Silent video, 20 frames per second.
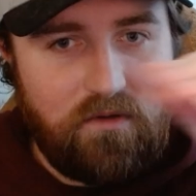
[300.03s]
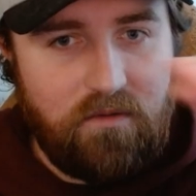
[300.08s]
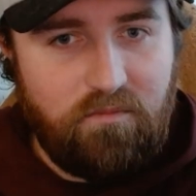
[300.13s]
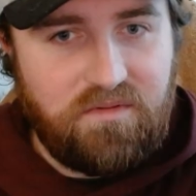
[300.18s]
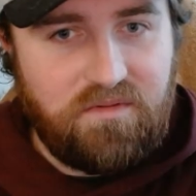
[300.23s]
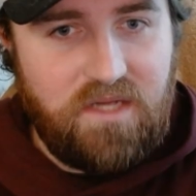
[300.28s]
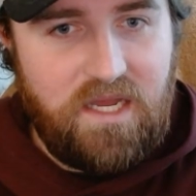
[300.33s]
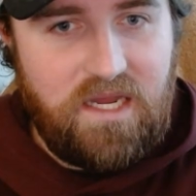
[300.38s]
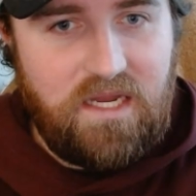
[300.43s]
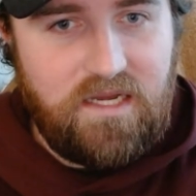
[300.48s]

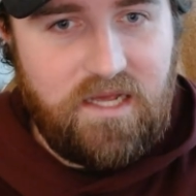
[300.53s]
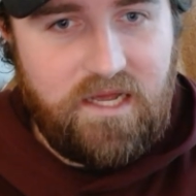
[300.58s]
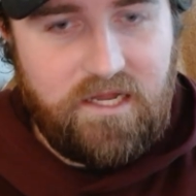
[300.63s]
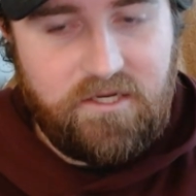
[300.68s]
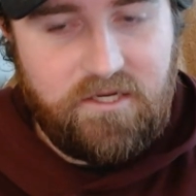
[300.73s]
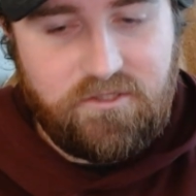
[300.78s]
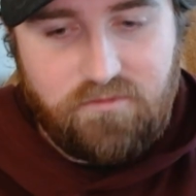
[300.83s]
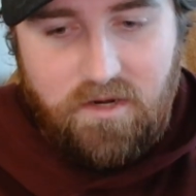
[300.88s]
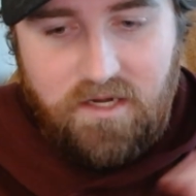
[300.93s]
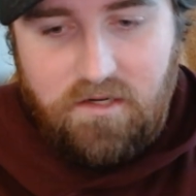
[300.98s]
blade
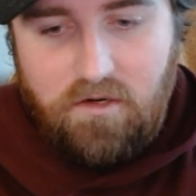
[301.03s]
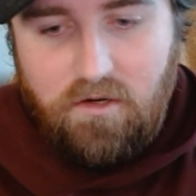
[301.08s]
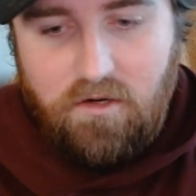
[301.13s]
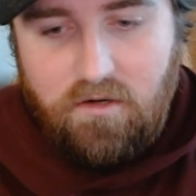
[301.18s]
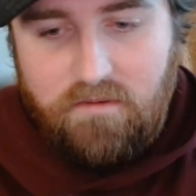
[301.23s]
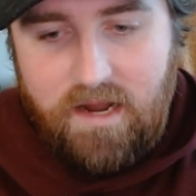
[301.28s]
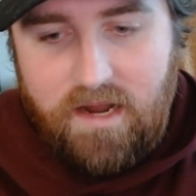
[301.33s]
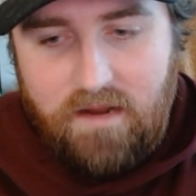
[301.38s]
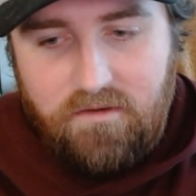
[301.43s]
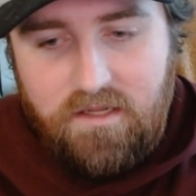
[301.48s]
edge running all
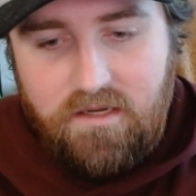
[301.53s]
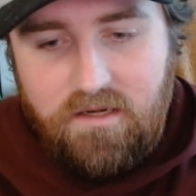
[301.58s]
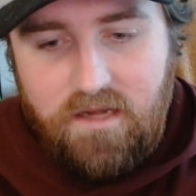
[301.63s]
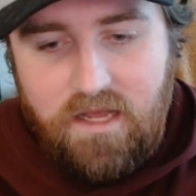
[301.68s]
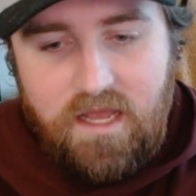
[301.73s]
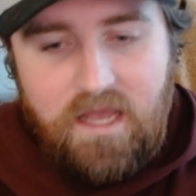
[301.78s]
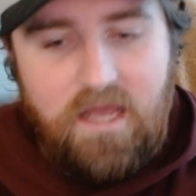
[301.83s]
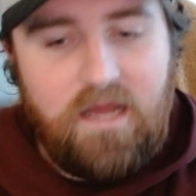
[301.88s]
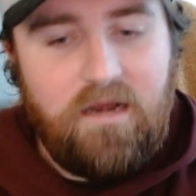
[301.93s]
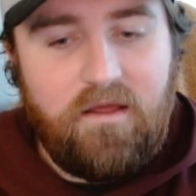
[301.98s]
around it.
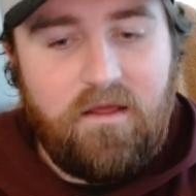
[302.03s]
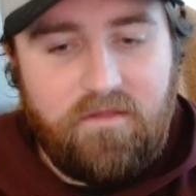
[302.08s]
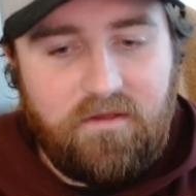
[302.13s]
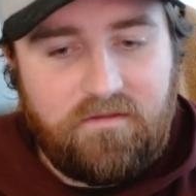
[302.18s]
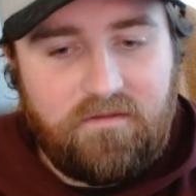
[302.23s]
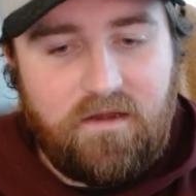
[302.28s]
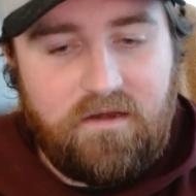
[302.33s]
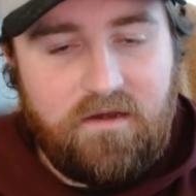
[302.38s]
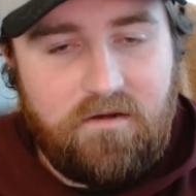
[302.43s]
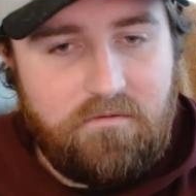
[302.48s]
I think
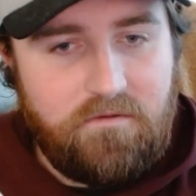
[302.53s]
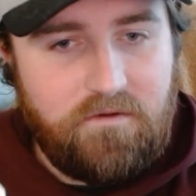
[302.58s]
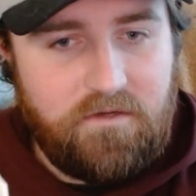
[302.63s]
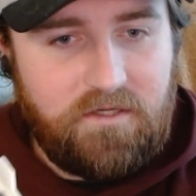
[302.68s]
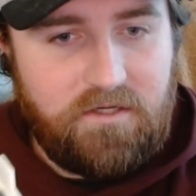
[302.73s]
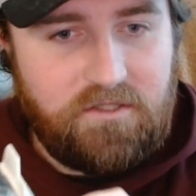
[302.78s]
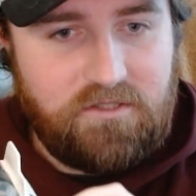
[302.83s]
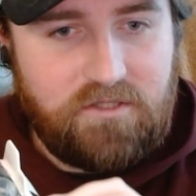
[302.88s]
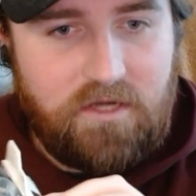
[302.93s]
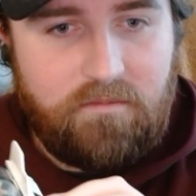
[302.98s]
they did a really
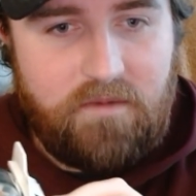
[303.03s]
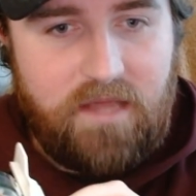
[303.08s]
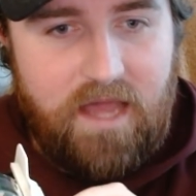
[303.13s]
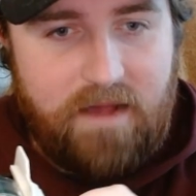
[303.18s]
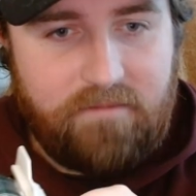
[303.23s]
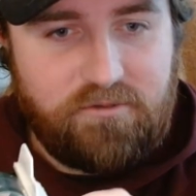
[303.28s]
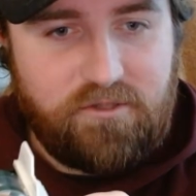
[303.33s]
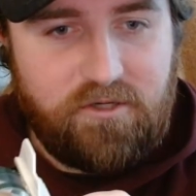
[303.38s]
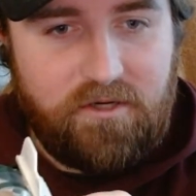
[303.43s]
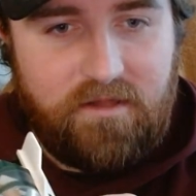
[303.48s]
good job
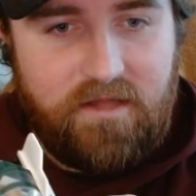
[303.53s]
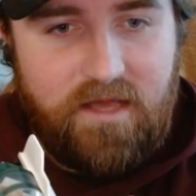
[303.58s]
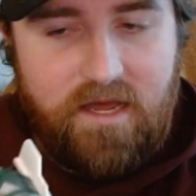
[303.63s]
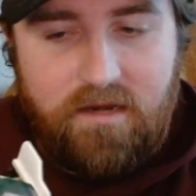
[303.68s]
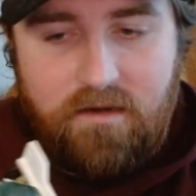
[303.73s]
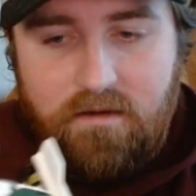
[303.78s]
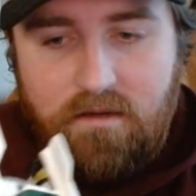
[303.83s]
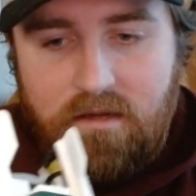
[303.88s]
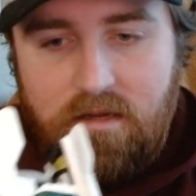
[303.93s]
capturing that.